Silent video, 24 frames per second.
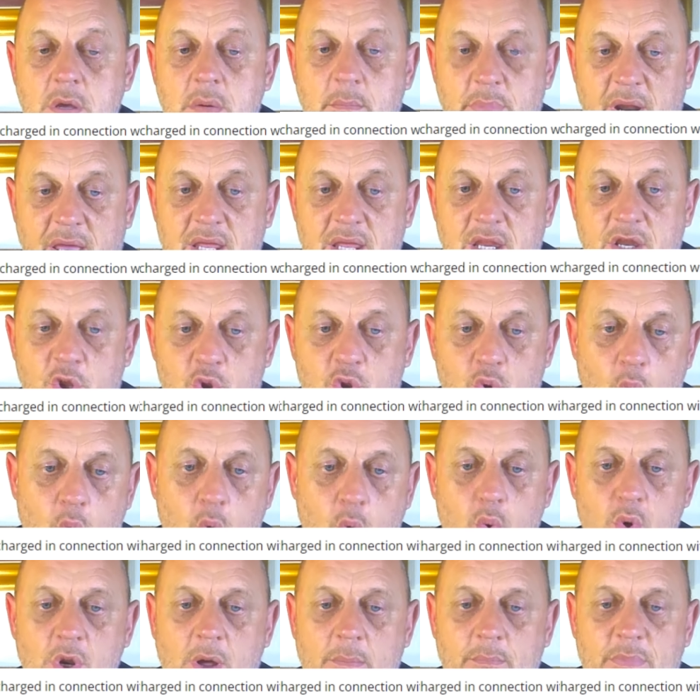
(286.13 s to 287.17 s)
bringing the
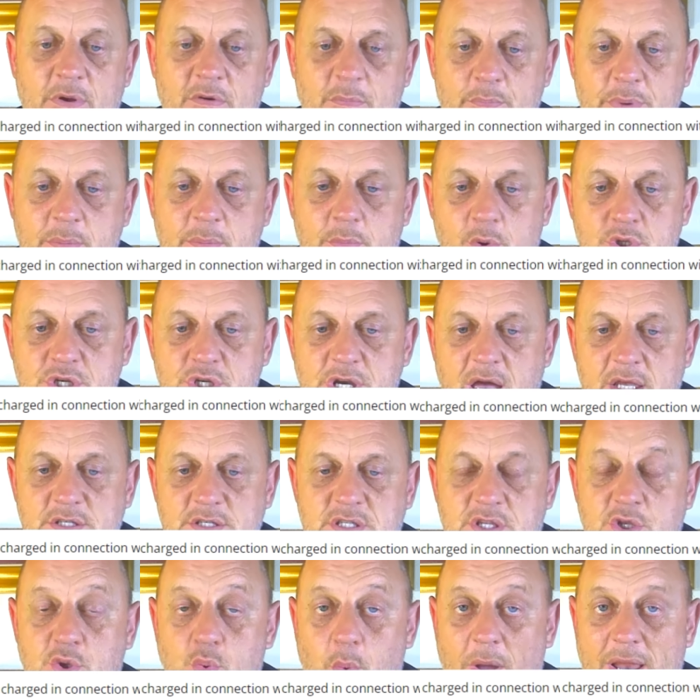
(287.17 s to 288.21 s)
total number of people charged
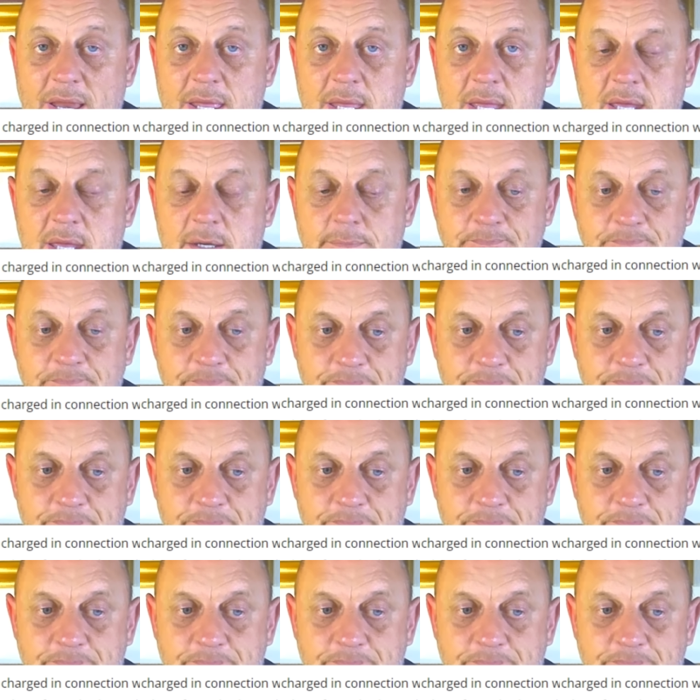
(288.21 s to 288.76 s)
to 28.